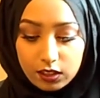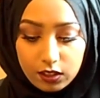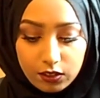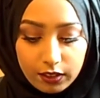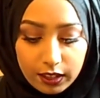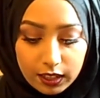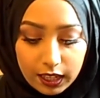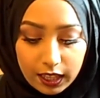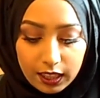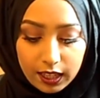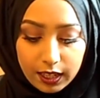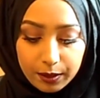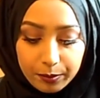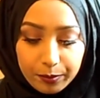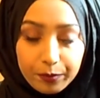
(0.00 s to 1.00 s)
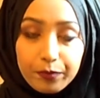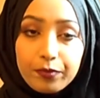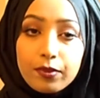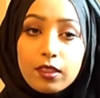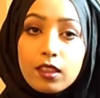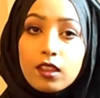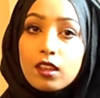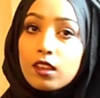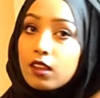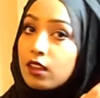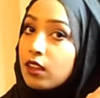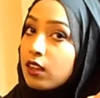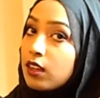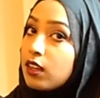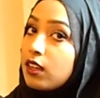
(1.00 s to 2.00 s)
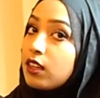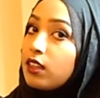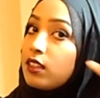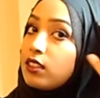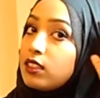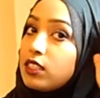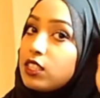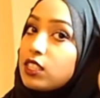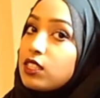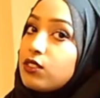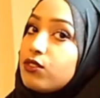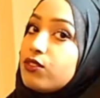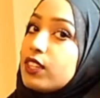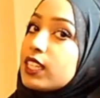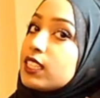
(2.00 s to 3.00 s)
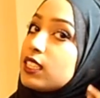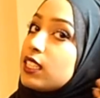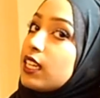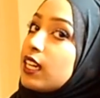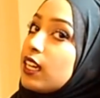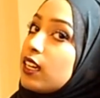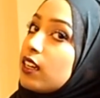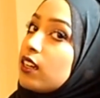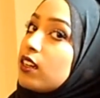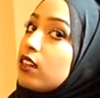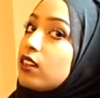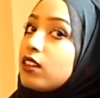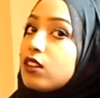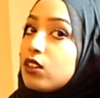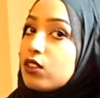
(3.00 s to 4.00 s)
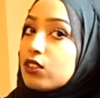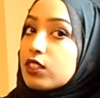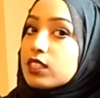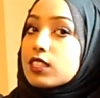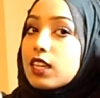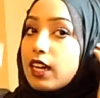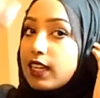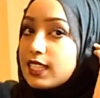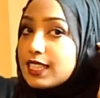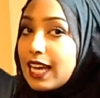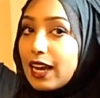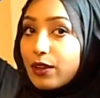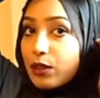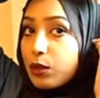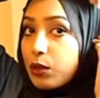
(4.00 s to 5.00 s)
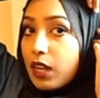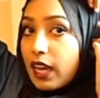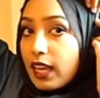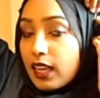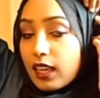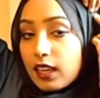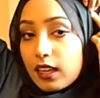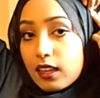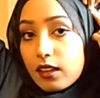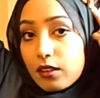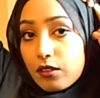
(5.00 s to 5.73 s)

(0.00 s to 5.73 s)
around like that and just fix it on the sides how you like it